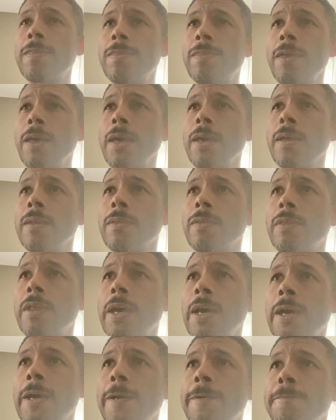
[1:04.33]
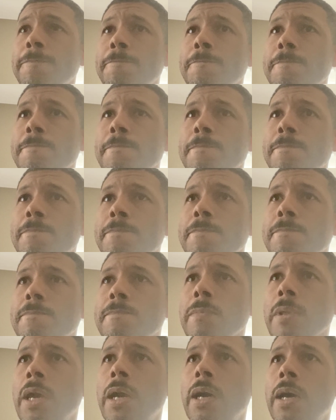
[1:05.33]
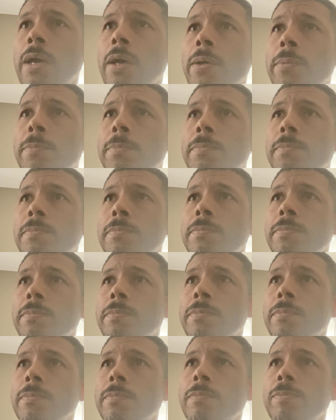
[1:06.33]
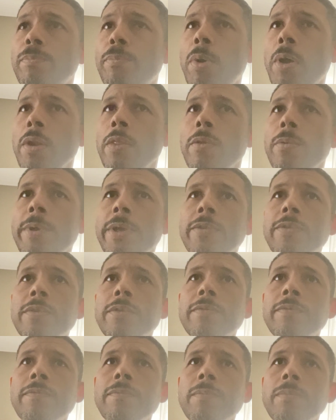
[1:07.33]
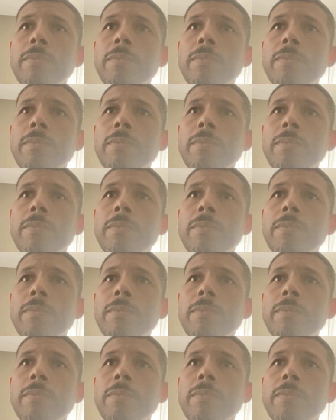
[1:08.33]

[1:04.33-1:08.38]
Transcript: think that part of the reason